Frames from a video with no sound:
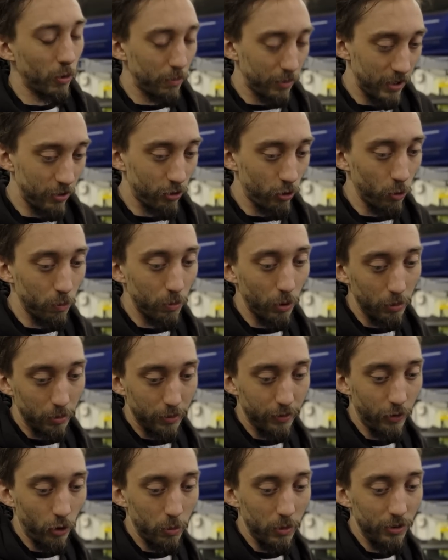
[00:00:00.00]
company is called Punk
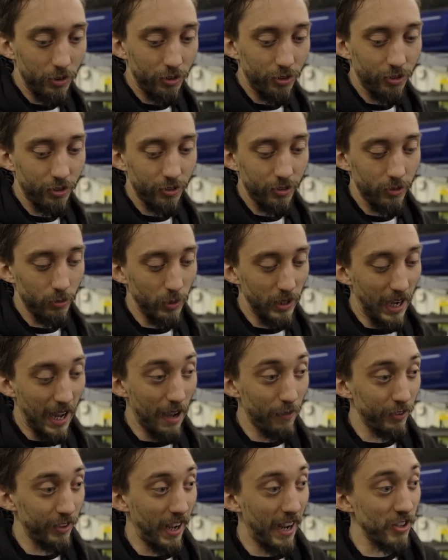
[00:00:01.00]
Performance. We
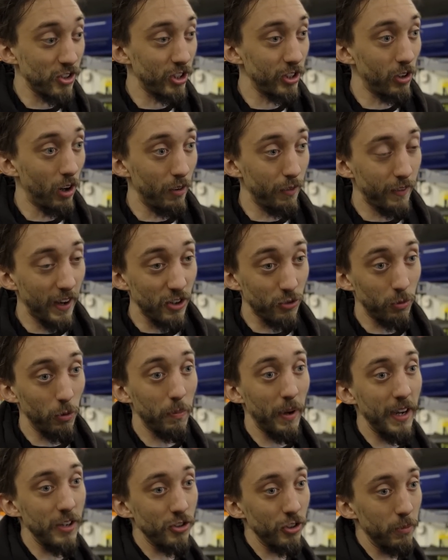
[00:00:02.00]
haven't actually got a
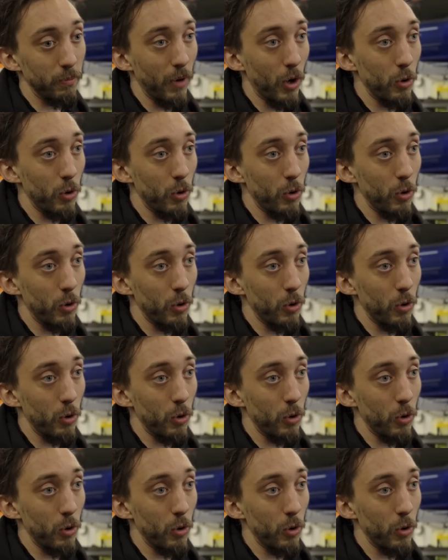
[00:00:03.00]
Facebook page at the